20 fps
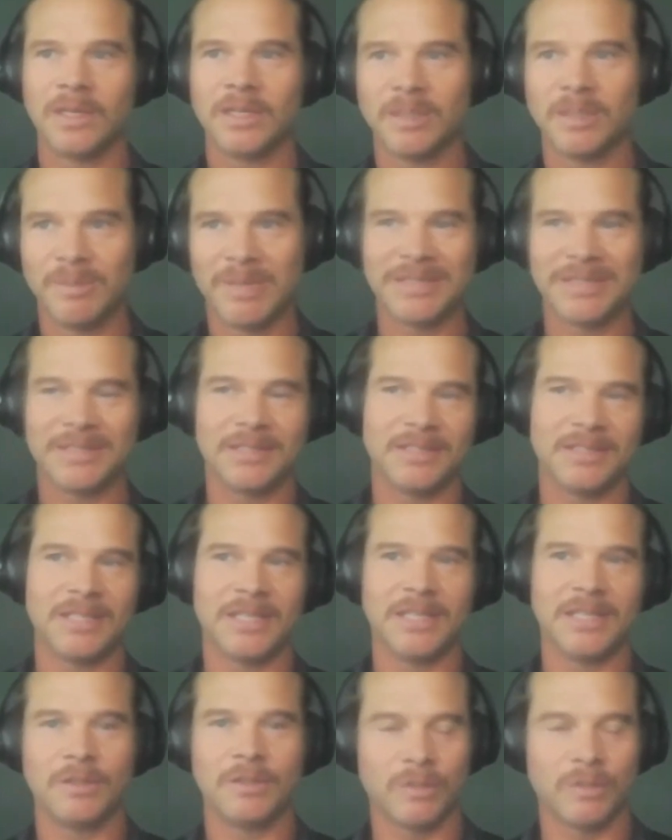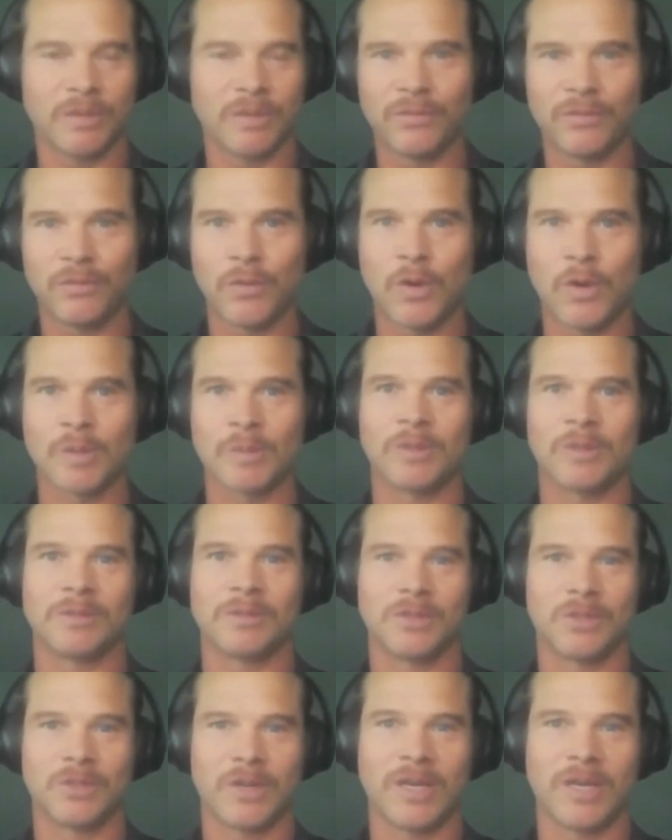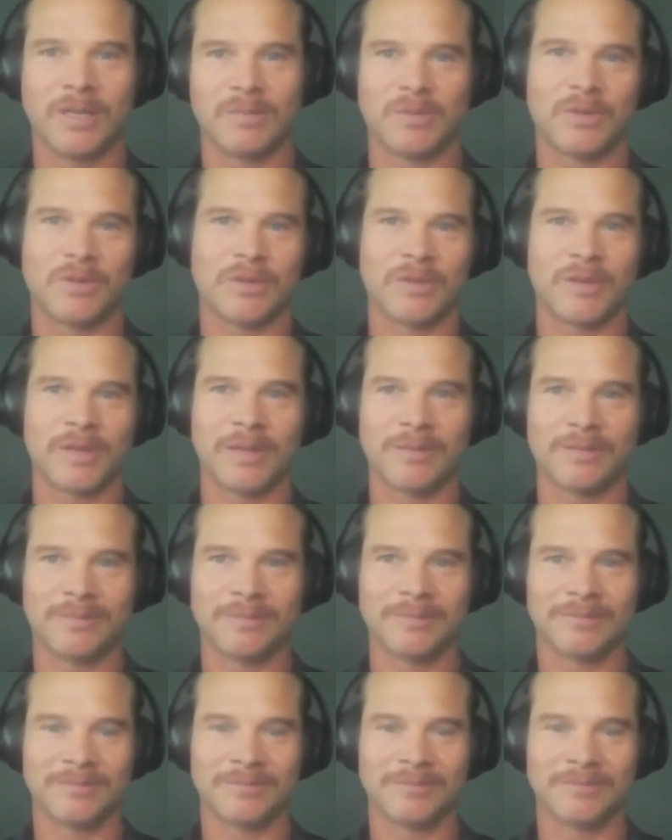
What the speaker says: The business sent you through a formal training program.